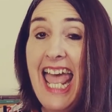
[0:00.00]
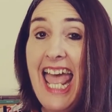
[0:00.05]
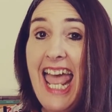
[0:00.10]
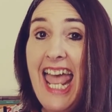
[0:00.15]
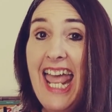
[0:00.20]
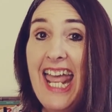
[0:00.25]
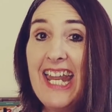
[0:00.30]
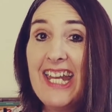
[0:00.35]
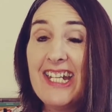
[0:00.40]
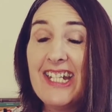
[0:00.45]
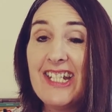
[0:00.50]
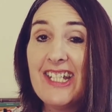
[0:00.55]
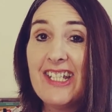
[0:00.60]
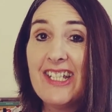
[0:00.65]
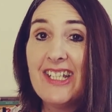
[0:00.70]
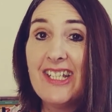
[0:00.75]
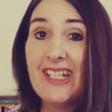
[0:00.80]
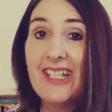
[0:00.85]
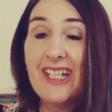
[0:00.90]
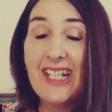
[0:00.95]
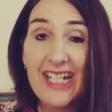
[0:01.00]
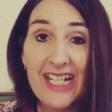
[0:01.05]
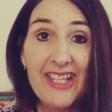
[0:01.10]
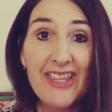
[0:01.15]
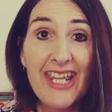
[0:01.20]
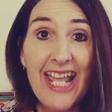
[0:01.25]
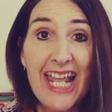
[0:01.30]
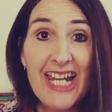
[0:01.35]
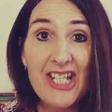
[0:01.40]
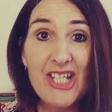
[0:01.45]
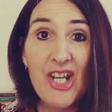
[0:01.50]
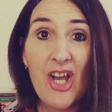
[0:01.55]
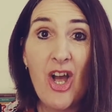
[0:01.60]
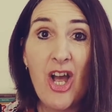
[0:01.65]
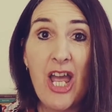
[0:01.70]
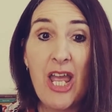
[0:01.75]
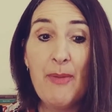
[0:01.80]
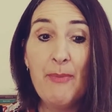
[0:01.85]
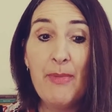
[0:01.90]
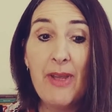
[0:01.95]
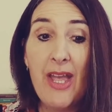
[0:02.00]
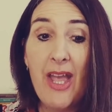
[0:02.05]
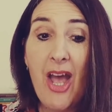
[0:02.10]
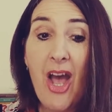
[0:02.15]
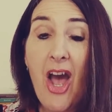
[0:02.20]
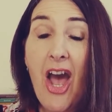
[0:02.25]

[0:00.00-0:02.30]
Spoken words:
And in that time,